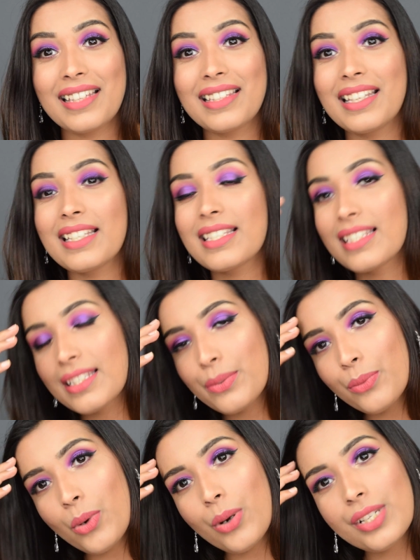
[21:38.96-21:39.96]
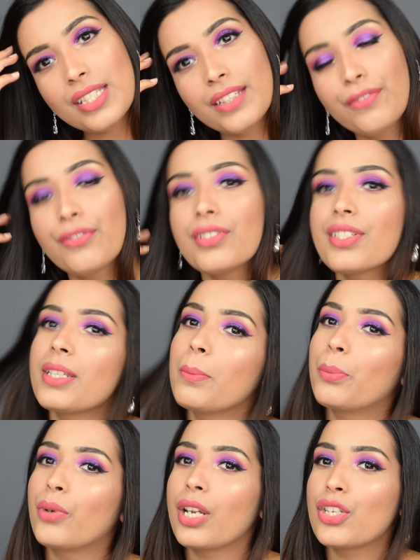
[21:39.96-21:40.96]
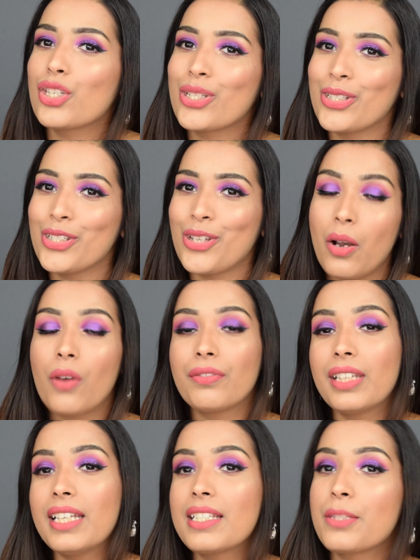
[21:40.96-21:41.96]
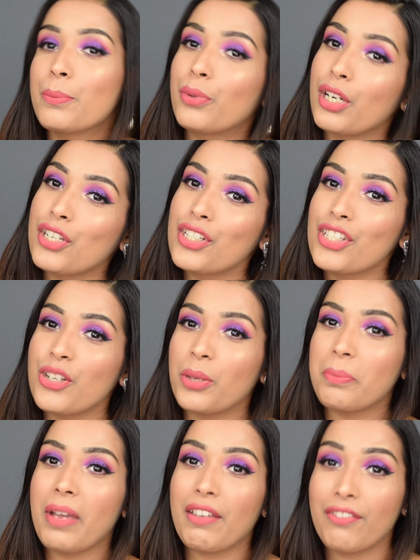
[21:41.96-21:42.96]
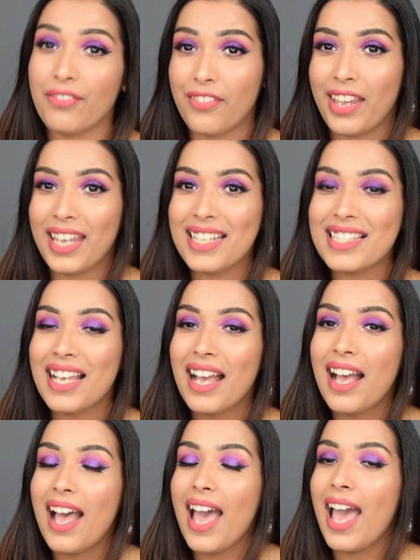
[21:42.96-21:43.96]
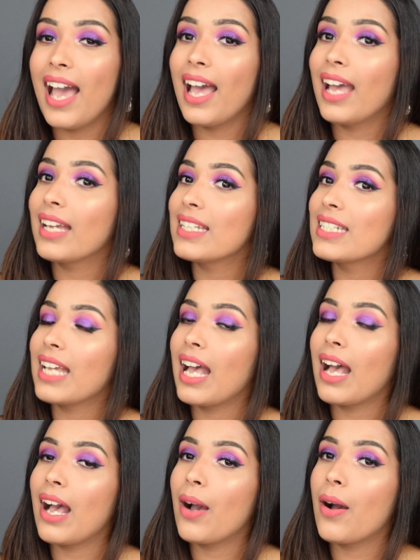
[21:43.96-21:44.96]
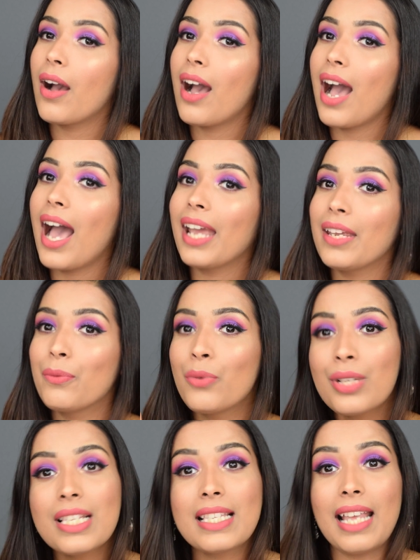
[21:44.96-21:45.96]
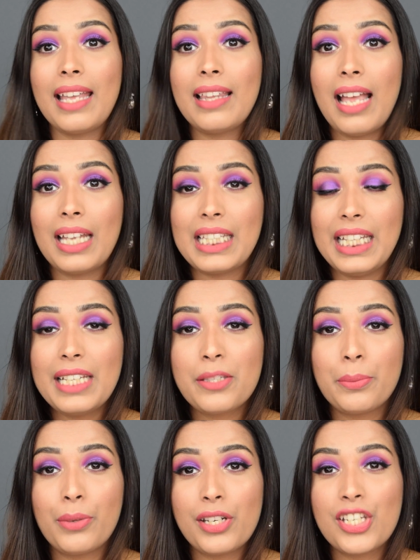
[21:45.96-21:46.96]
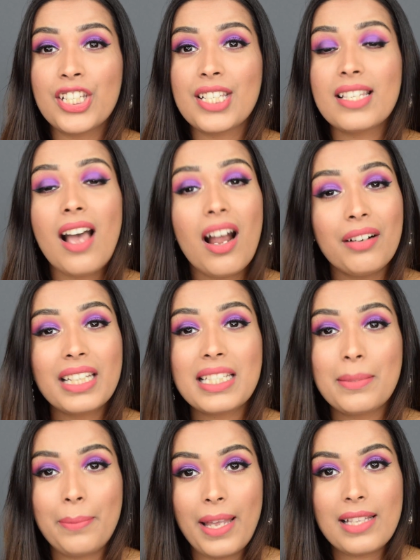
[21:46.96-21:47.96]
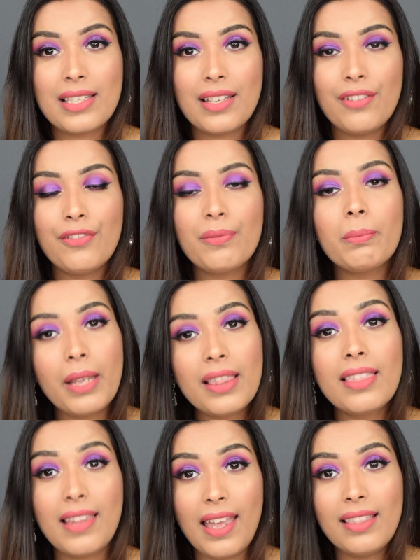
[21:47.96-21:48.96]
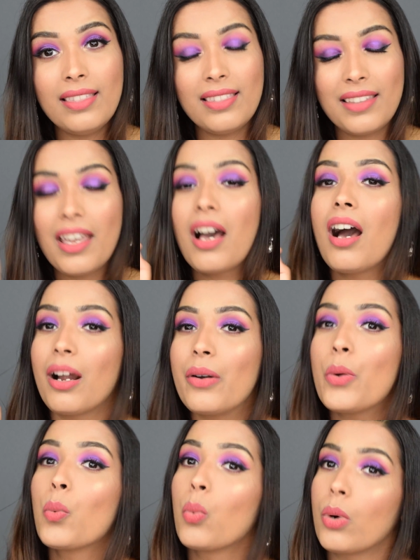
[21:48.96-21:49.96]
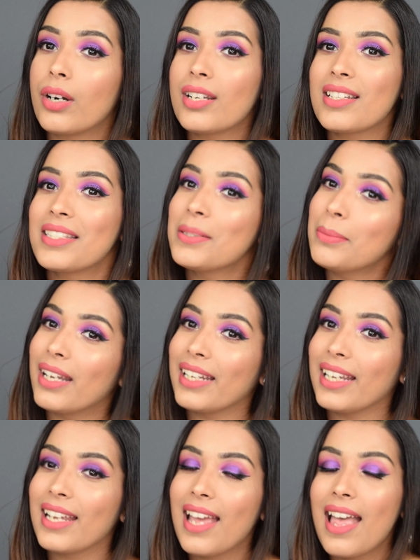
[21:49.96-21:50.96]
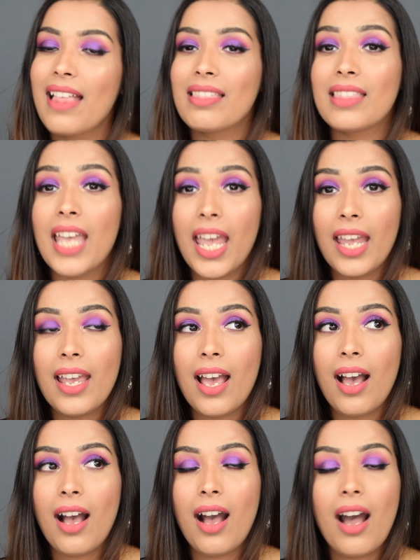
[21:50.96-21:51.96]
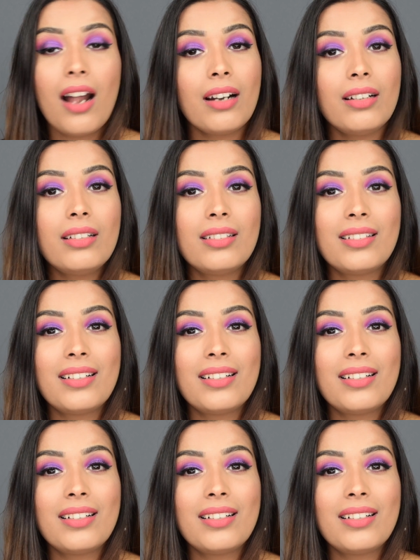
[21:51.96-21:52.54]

this was the first impression of these brushes on my face, and I would say that these brushes are expensive, but then they are worth the money. They are